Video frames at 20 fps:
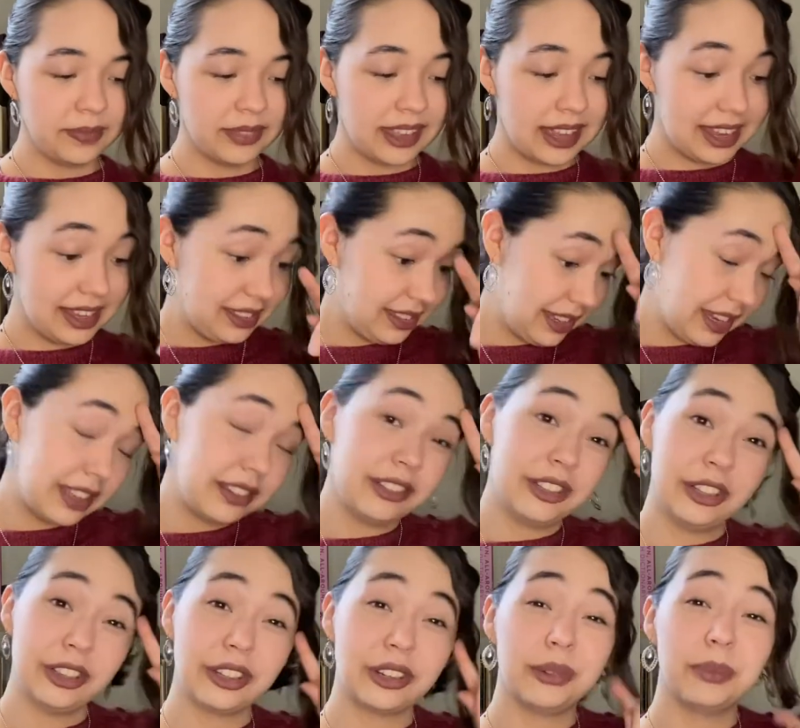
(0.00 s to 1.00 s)
I intend
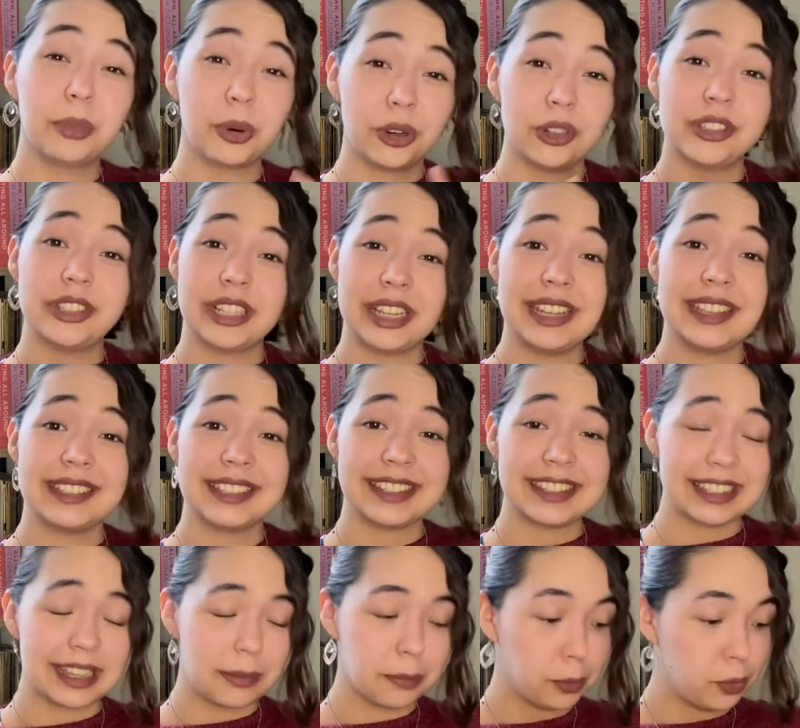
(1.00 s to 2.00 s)
to learn Portuguese at
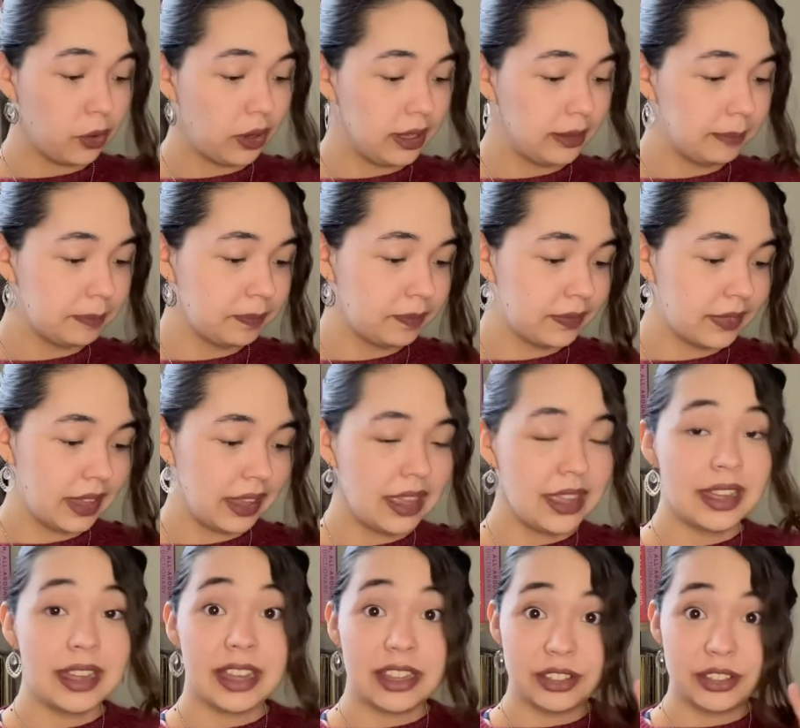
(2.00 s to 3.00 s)
some point,
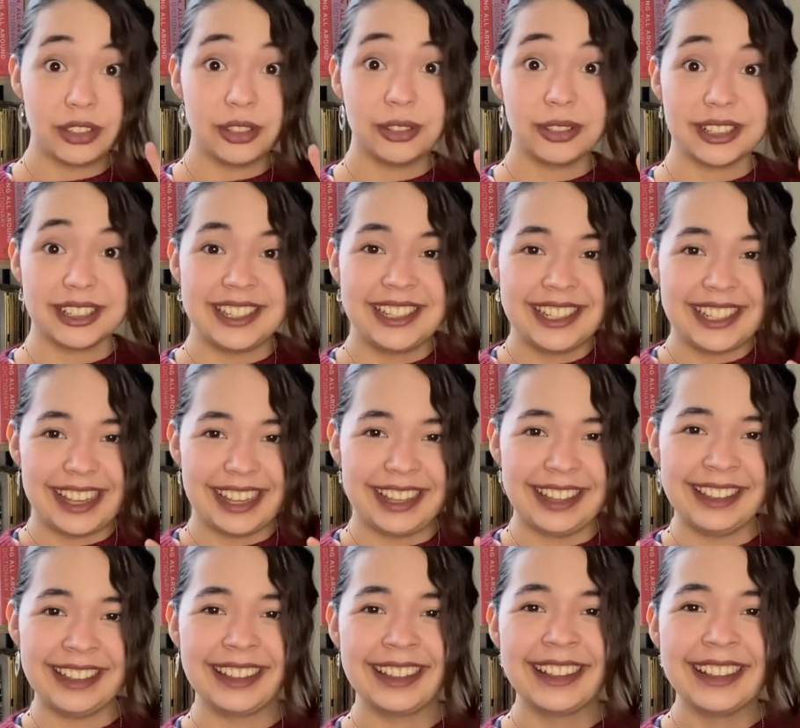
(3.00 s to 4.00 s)
as soon as I
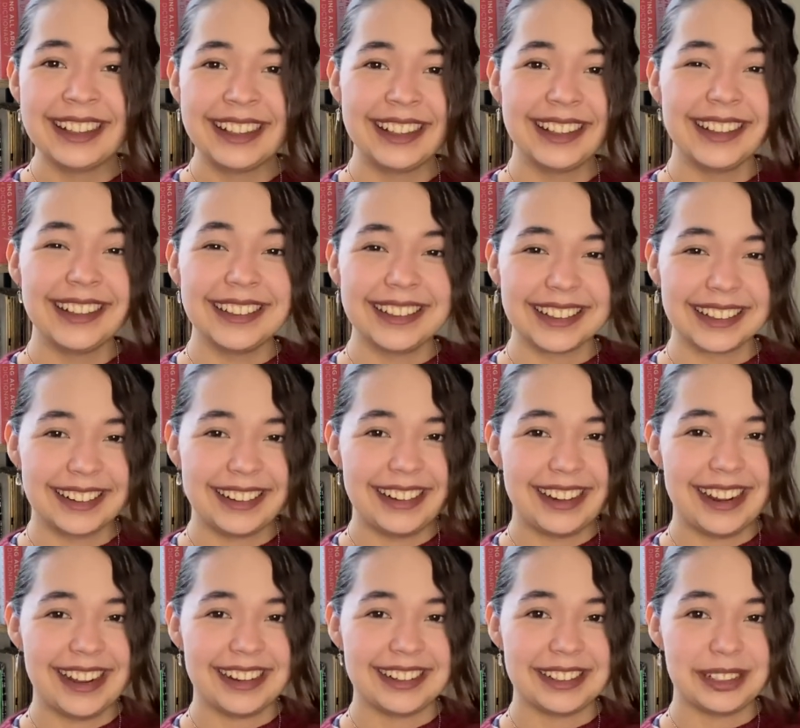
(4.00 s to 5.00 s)
learn
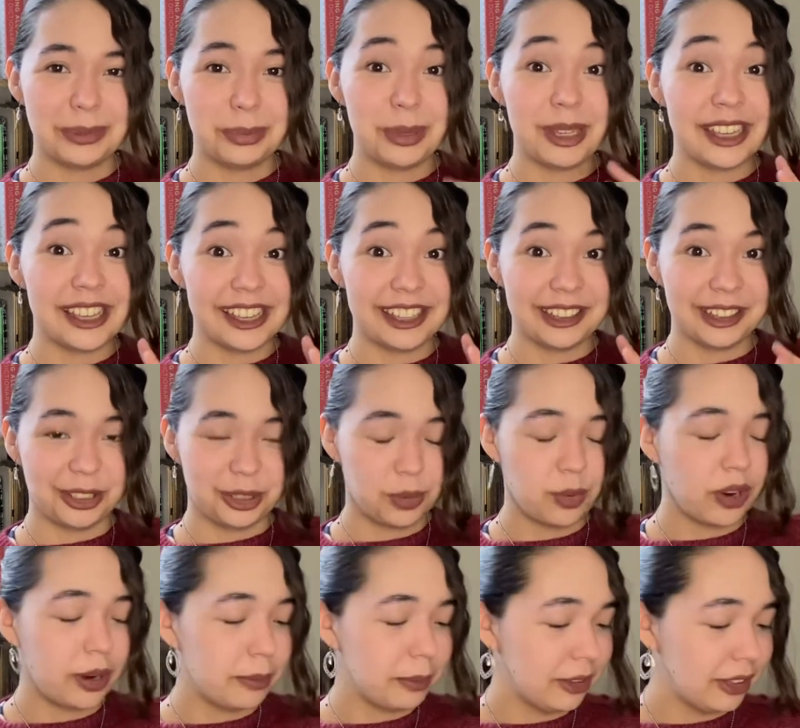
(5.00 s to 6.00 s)
how to speak English
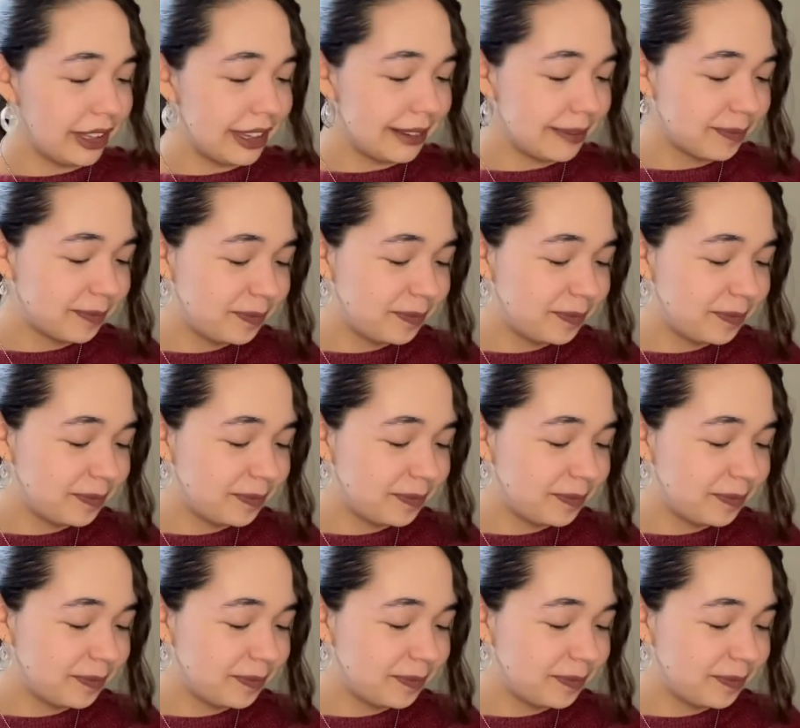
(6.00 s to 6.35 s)
properly.